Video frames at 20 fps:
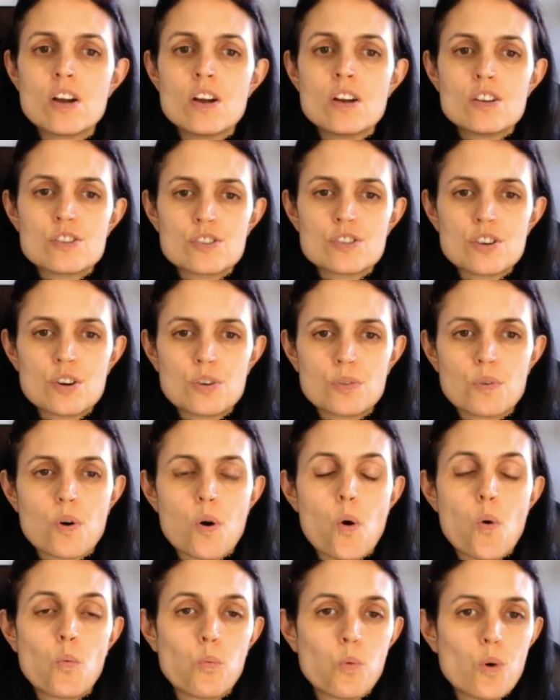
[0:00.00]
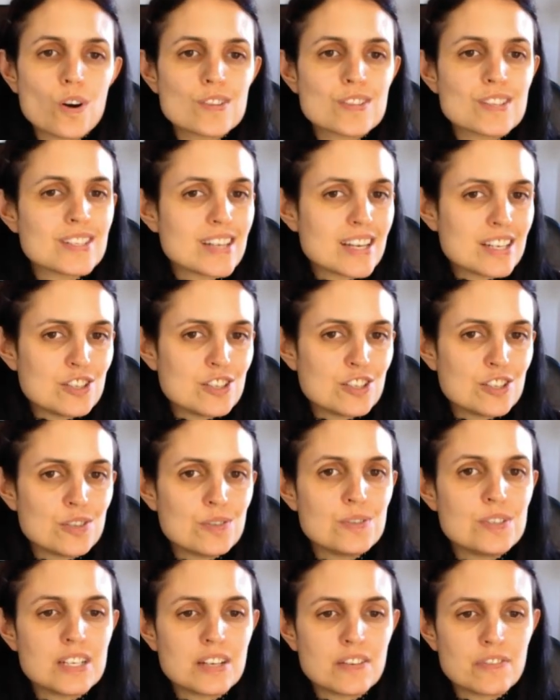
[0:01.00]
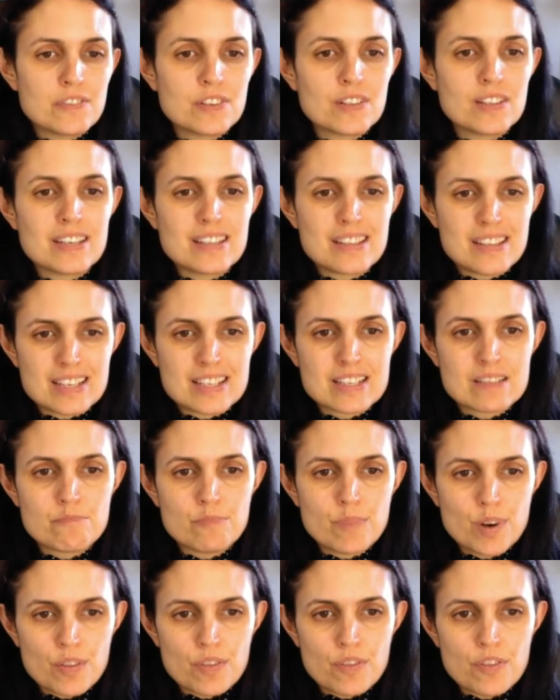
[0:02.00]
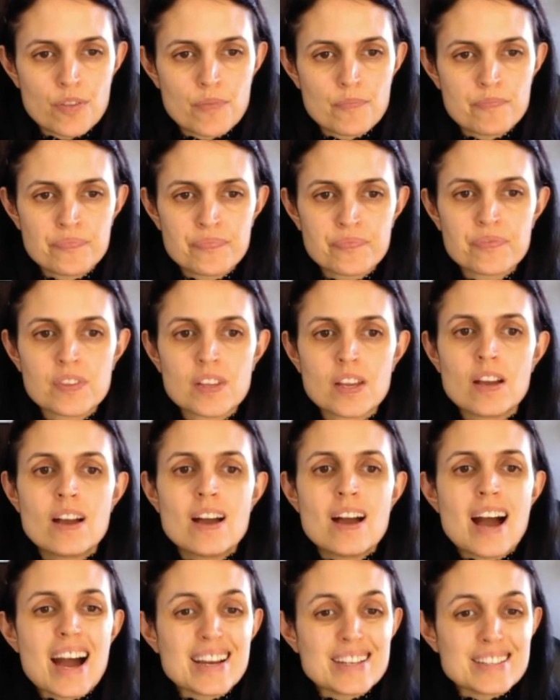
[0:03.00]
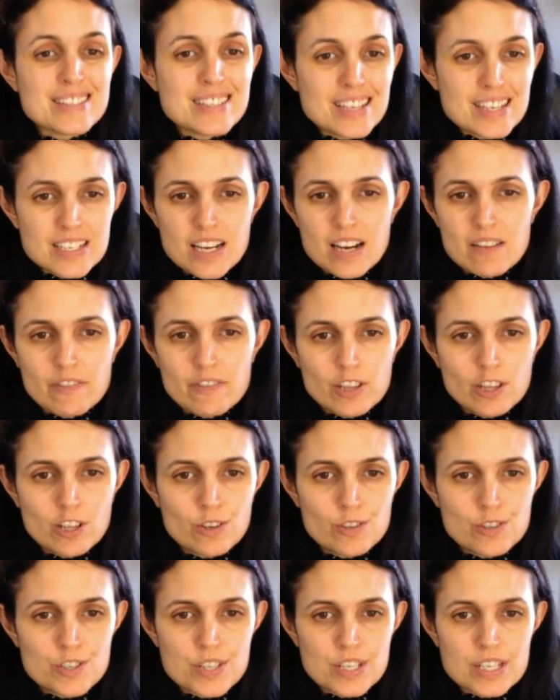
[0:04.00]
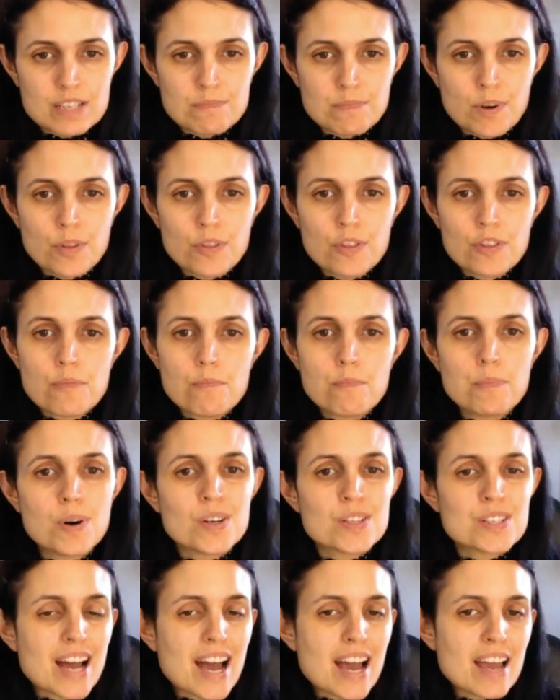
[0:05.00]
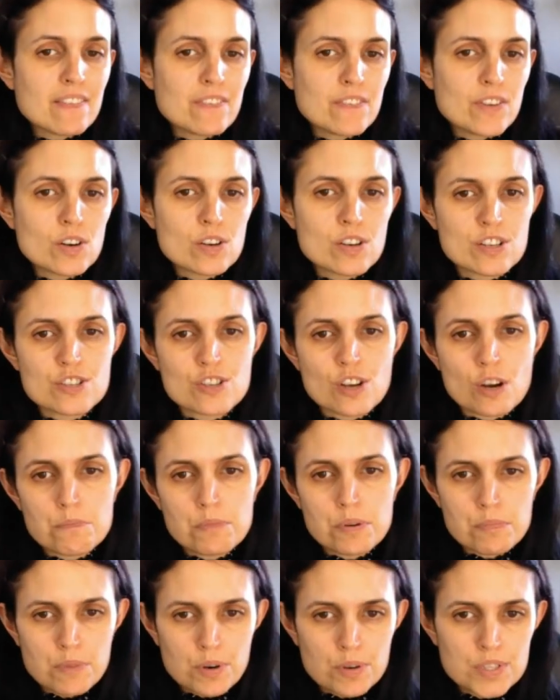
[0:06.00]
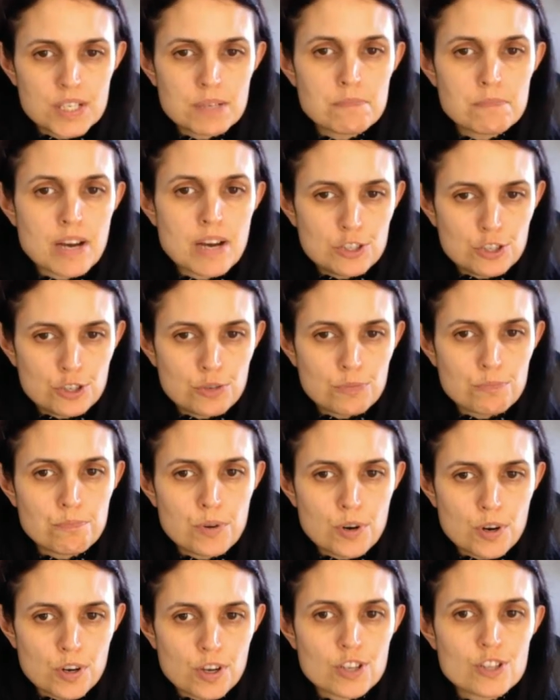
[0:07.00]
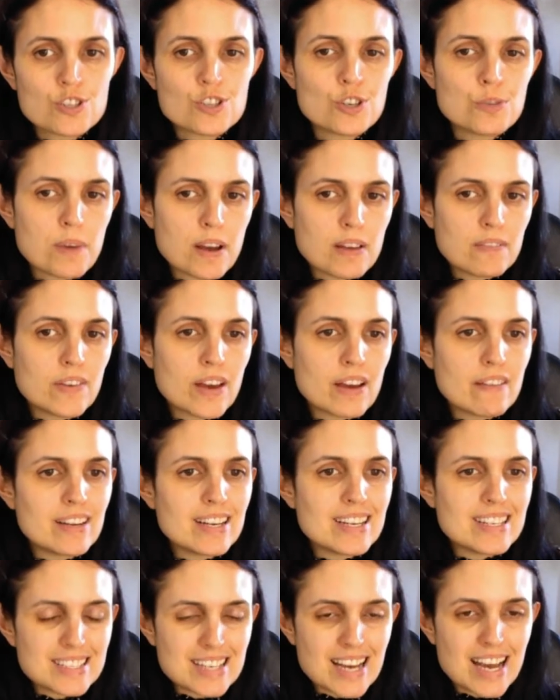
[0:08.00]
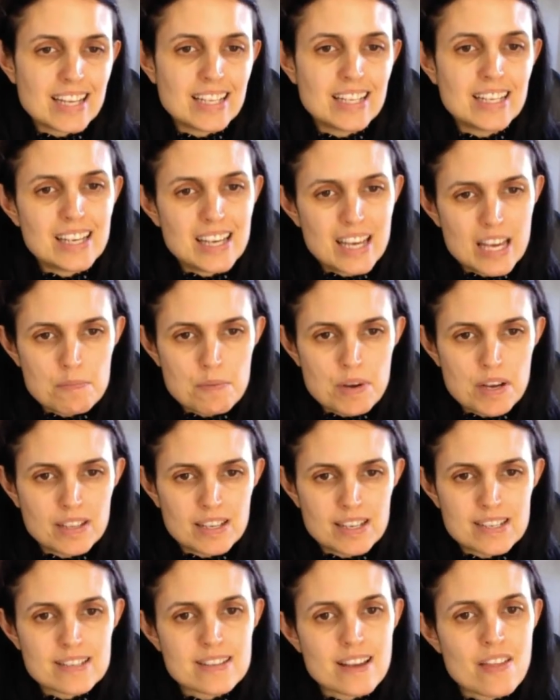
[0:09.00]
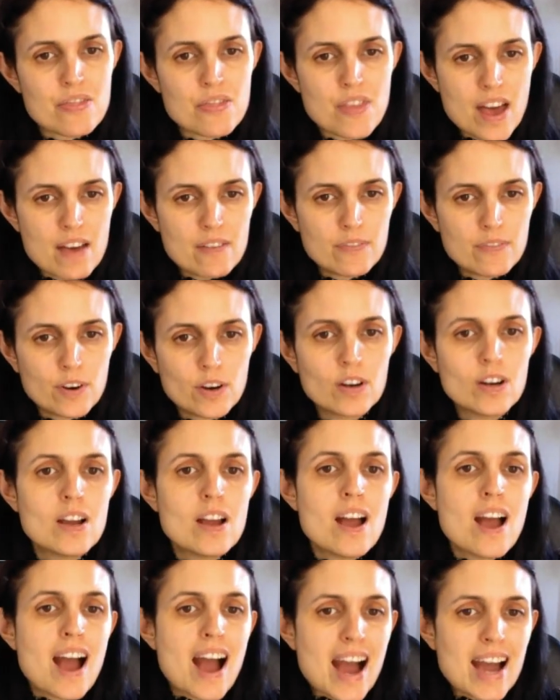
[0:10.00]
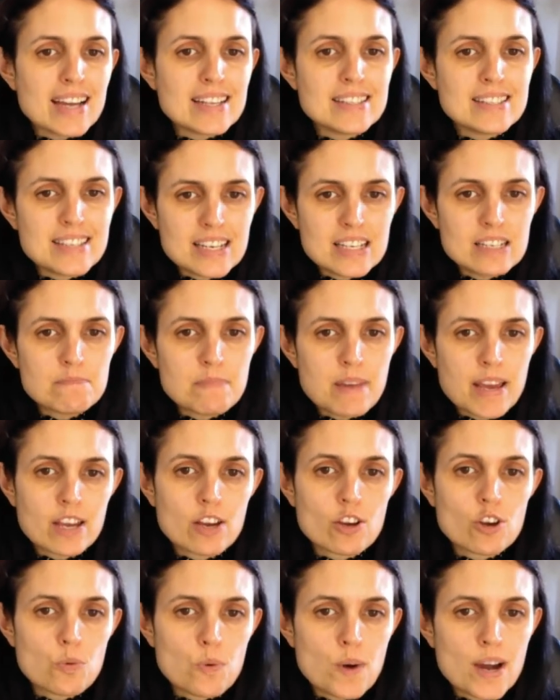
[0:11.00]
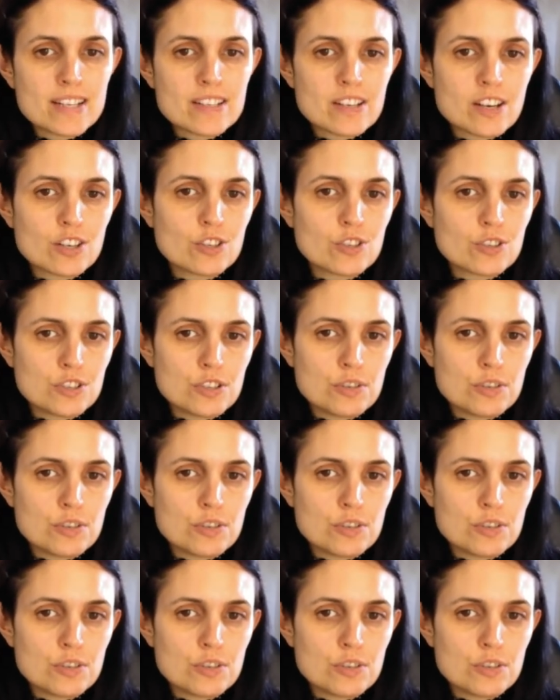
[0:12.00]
So what did I do differently this month? I did have a launch this month, but I focused on promoting my new book to my very tiny email list, and therefore I did make quite a good